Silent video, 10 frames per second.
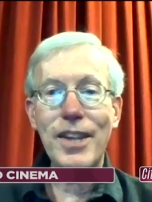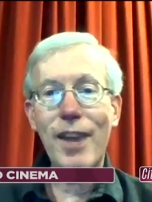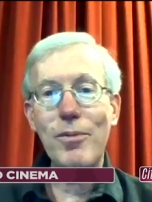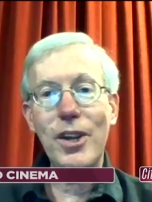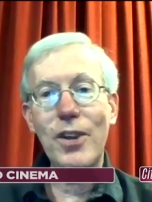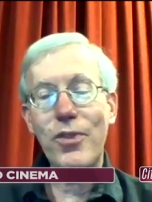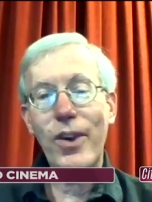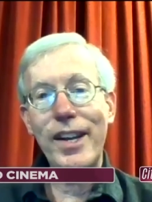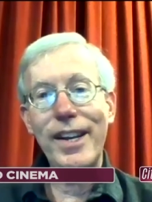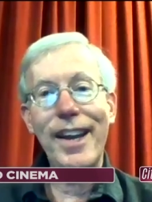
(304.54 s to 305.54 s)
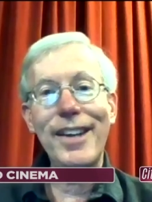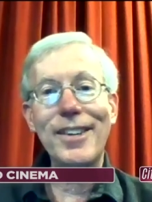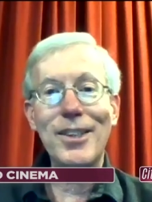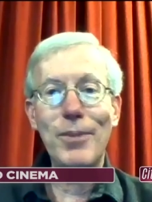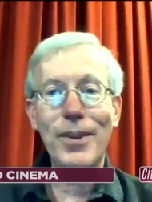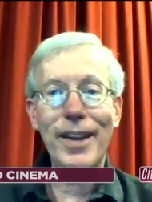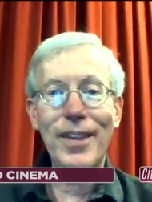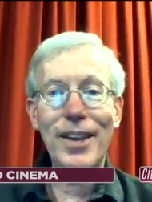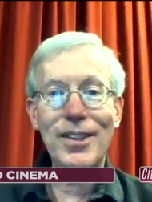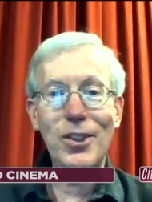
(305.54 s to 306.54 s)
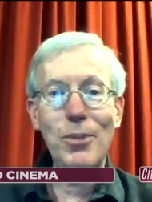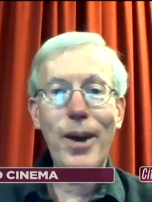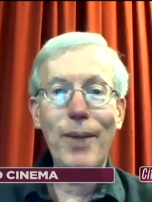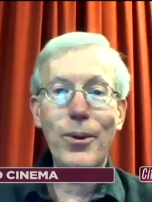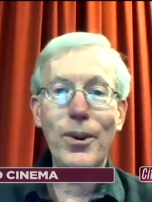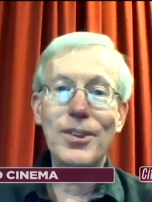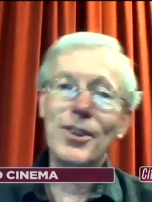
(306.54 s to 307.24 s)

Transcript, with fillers: times on a Friday night or something like that to do popcorn.